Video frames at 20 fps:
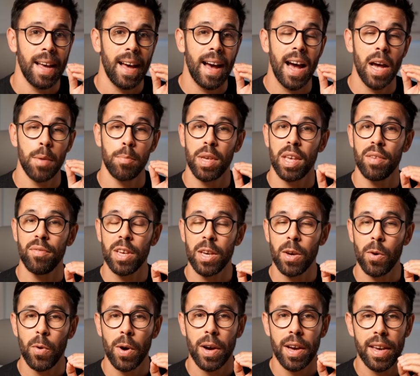I'm giving
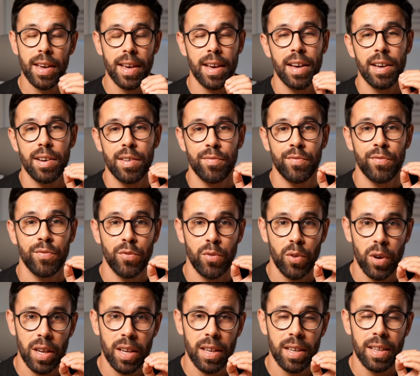away a
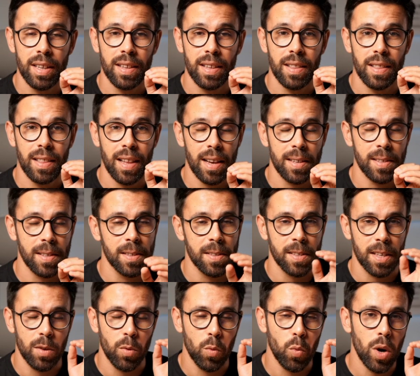free license,
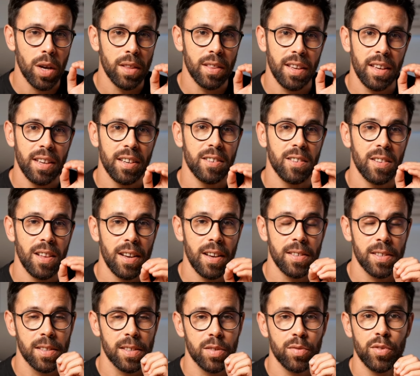a 1-year
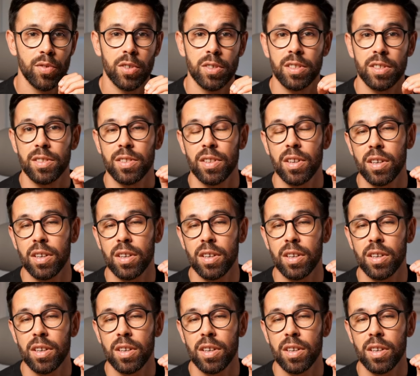license for the